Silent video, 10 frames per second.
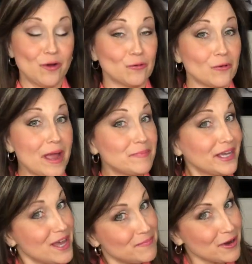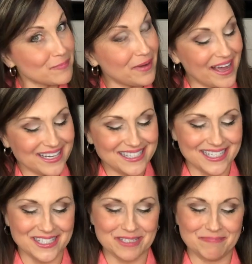Wrapping up our body
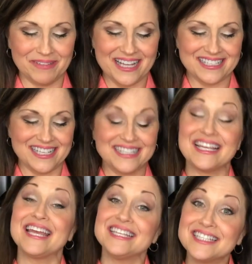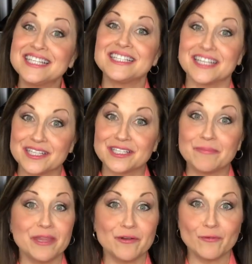system blessings is the
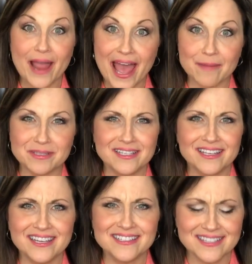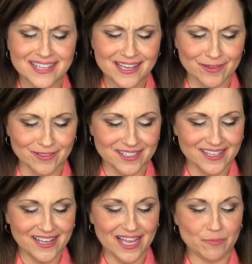system that wraps, conceals,
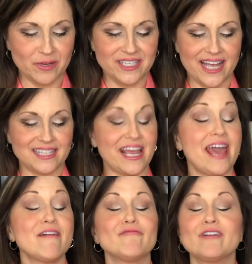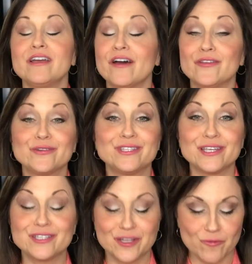and protects every other
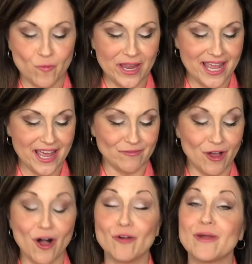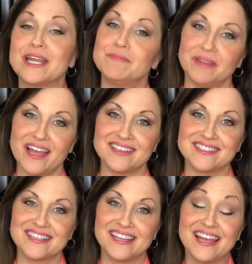system we have already
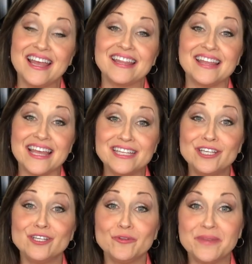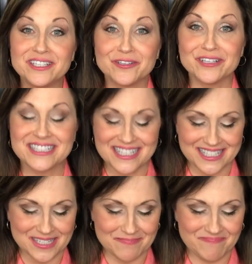blessed, the integumentary
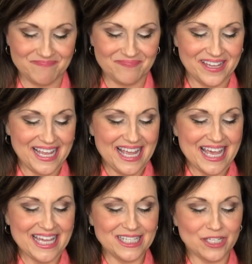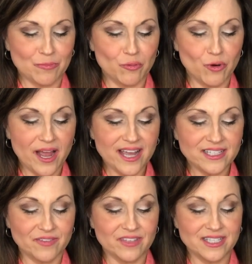system. It is
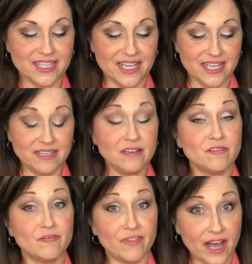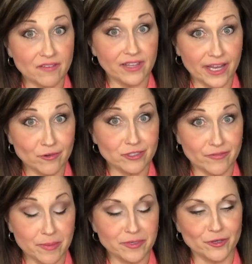comprised of the skin, 5 layers of
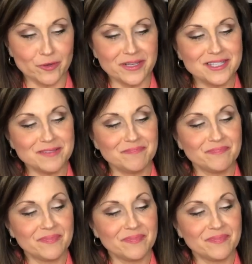epidermis,